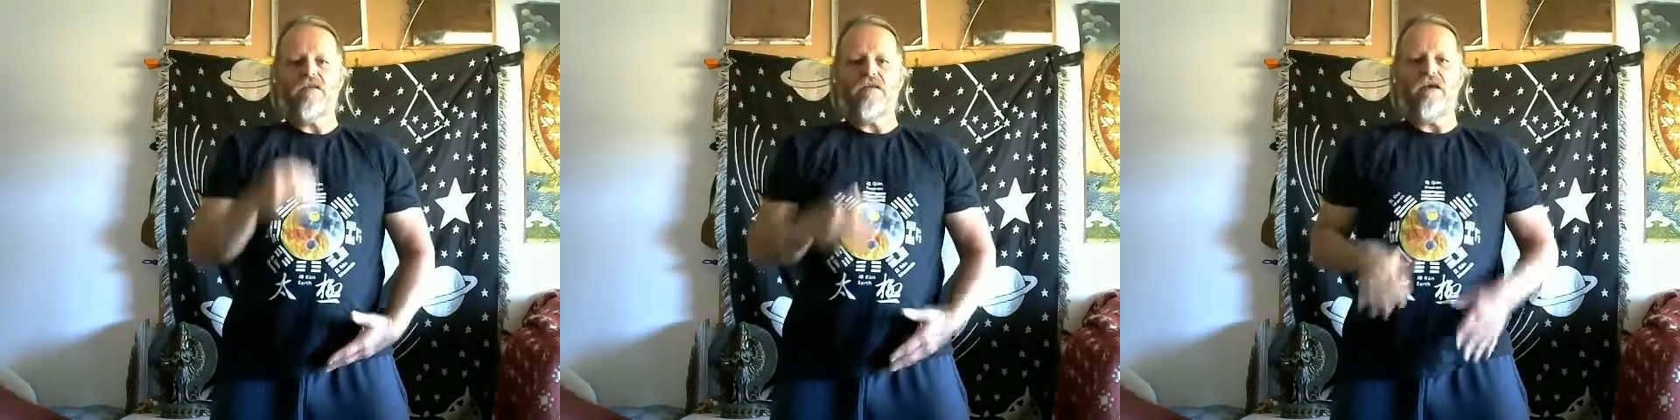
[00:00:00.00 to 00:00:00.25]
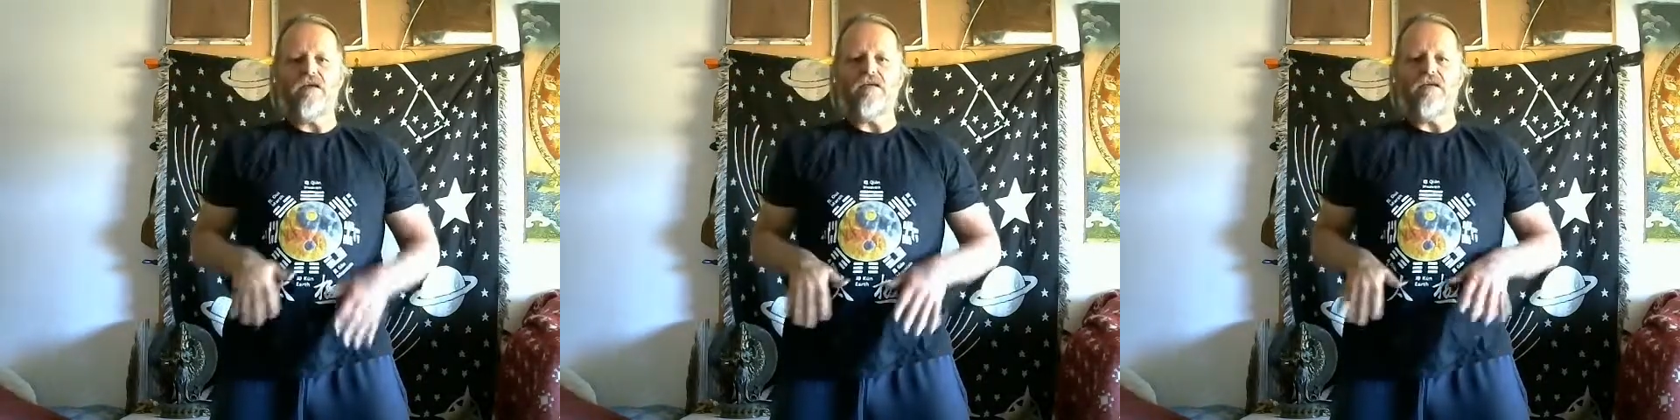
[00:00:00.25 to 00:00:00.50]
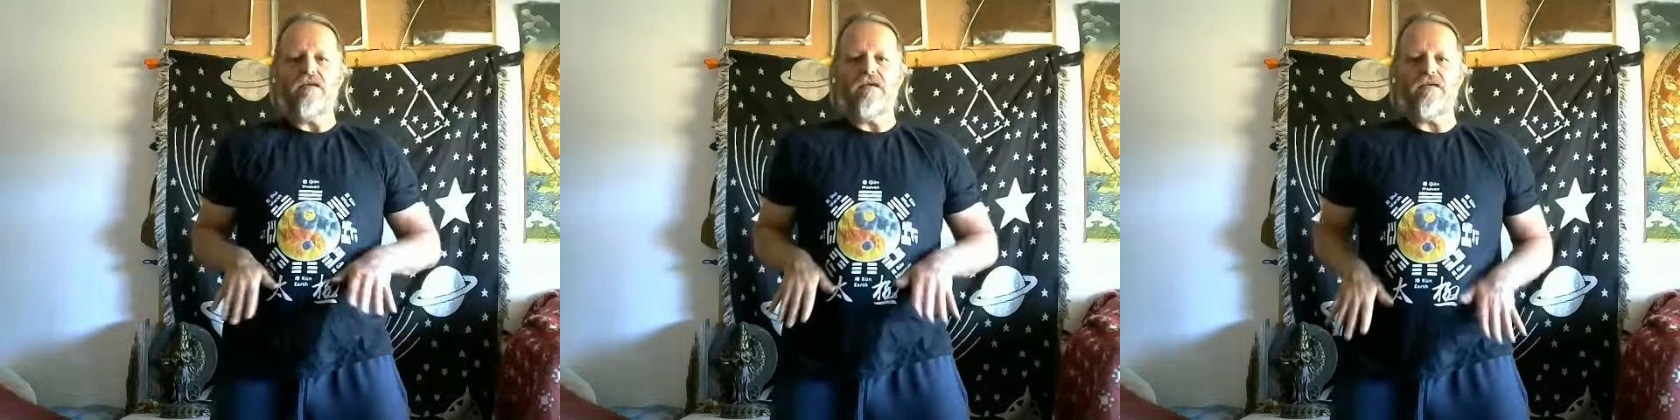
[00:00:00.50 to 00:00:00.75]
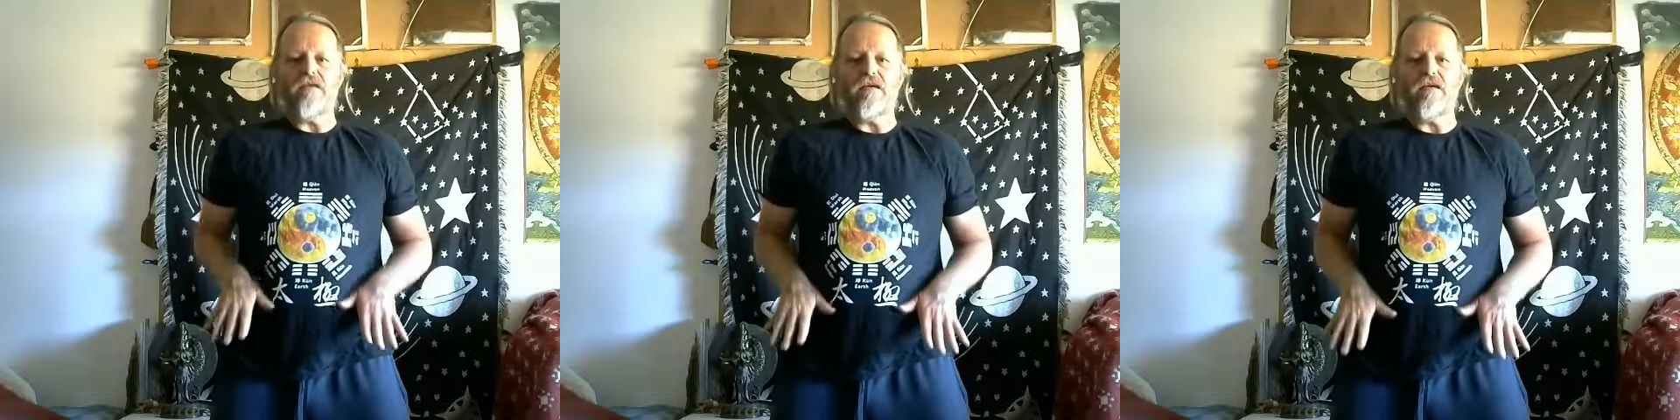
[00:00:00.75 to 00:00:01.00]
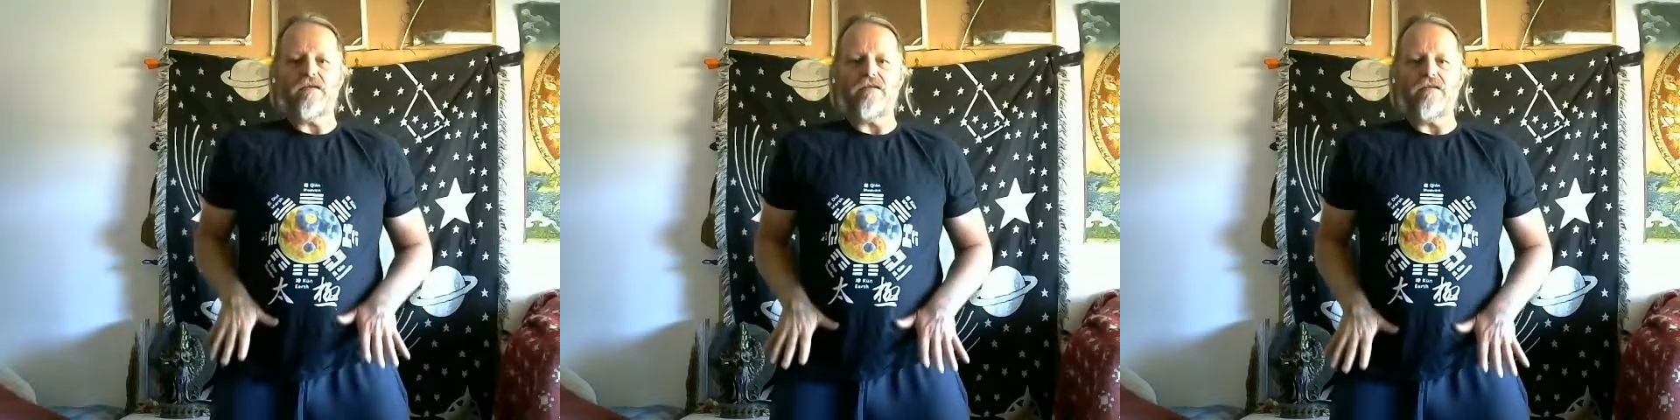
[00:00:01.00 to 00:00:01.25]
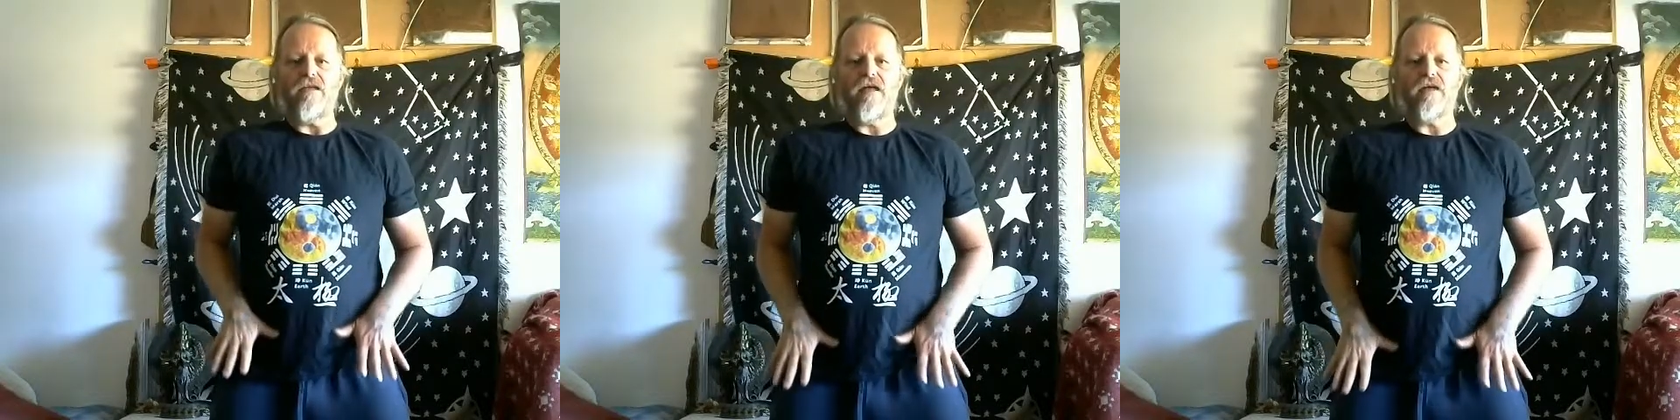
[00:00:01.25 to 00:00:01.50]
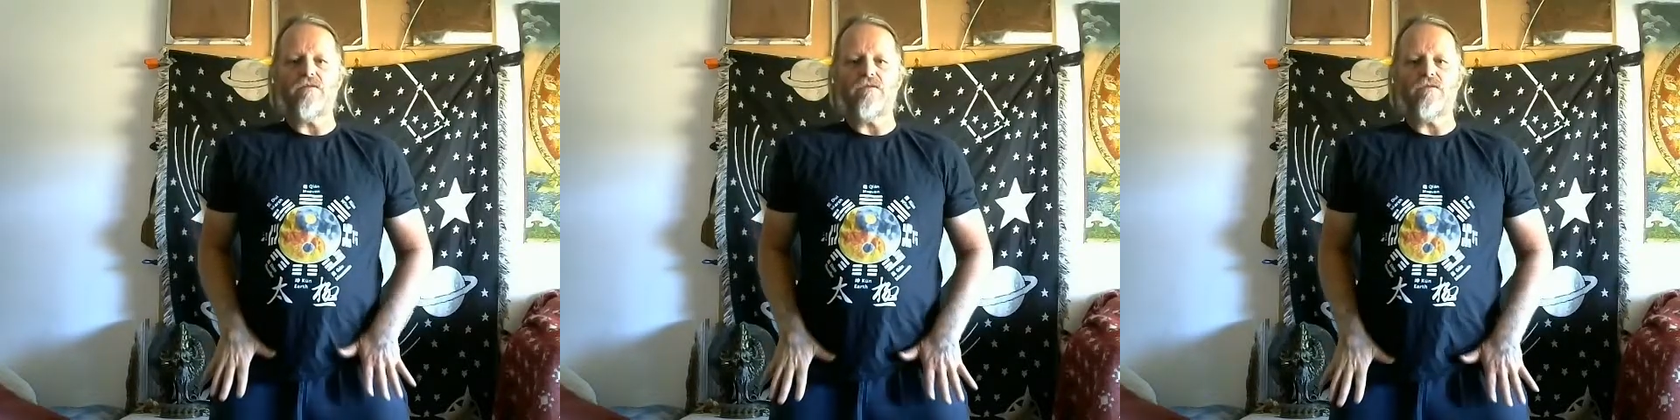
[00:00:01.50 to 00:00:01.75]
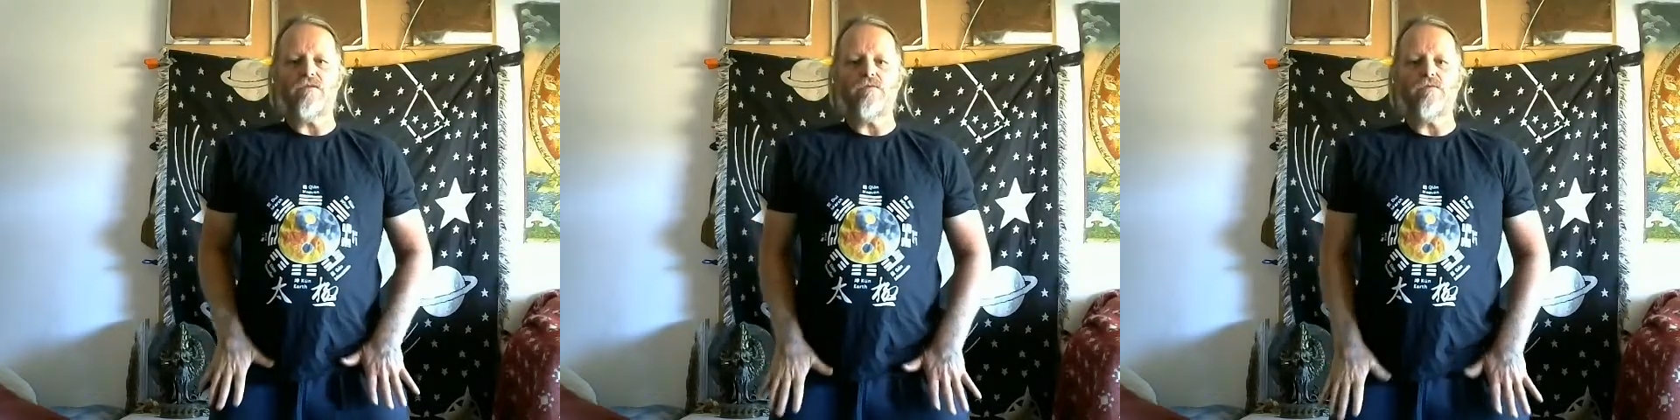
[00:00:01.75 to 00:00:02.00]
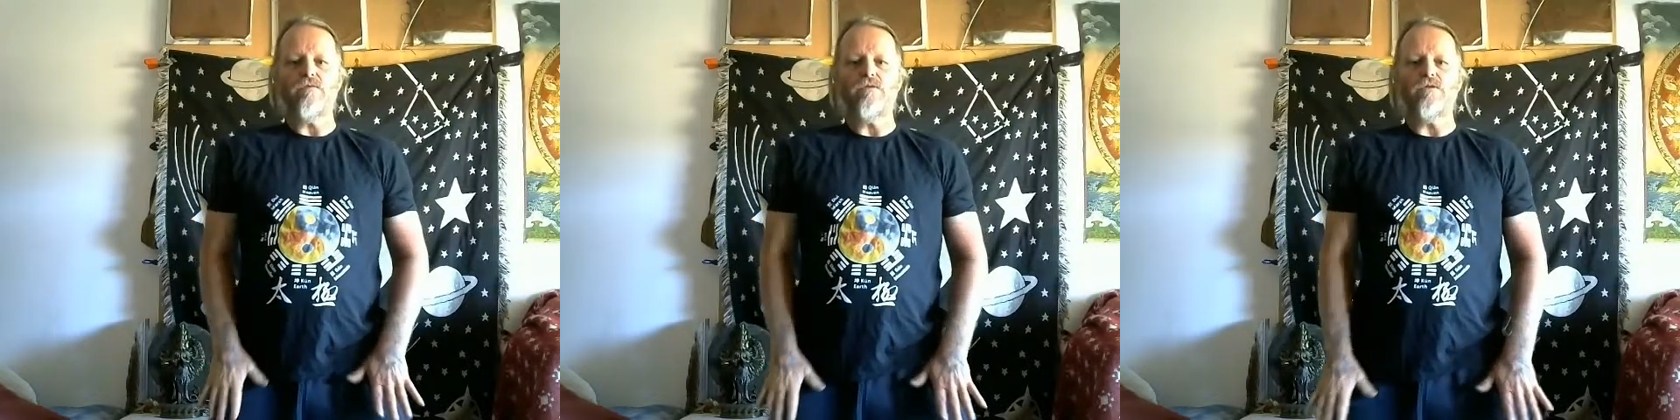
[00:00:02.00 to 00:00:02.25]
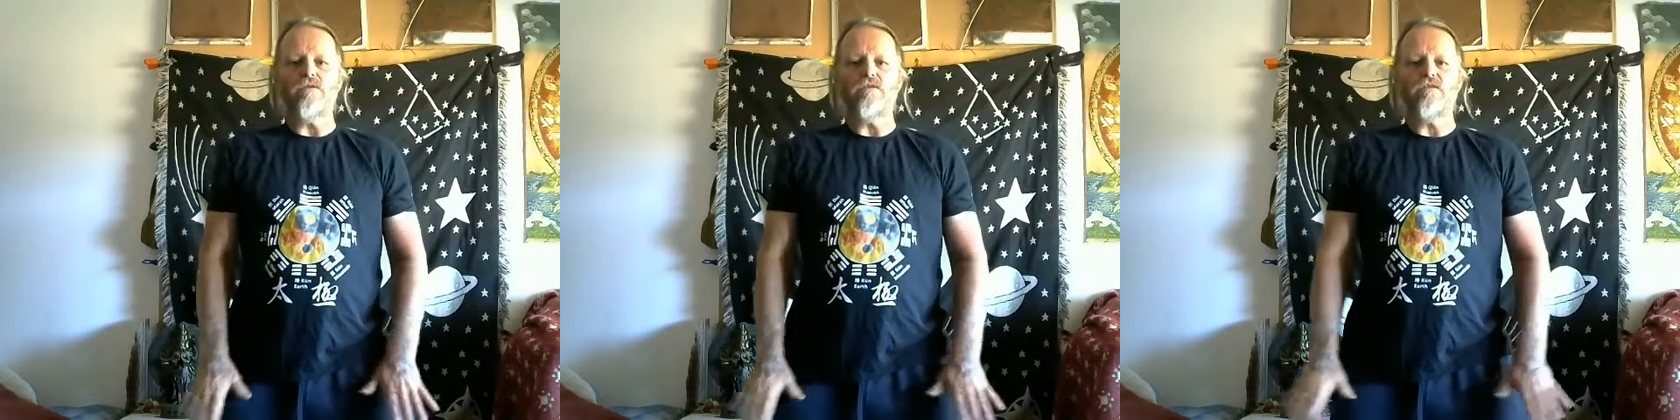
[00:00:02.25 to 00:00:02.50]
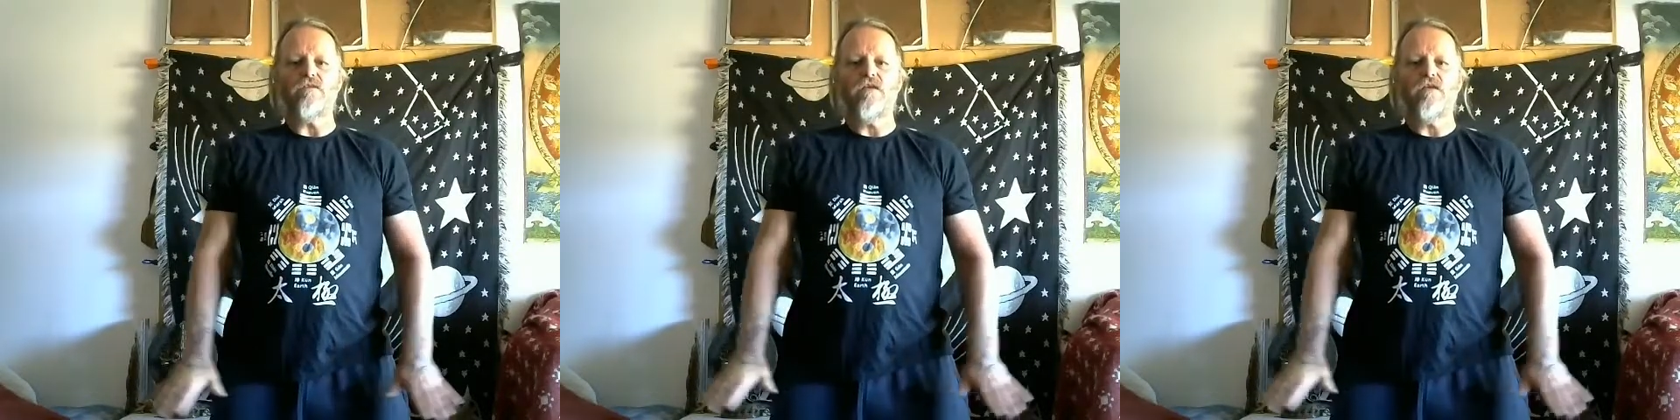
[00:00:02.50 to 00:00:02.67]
Again, connect with your roots.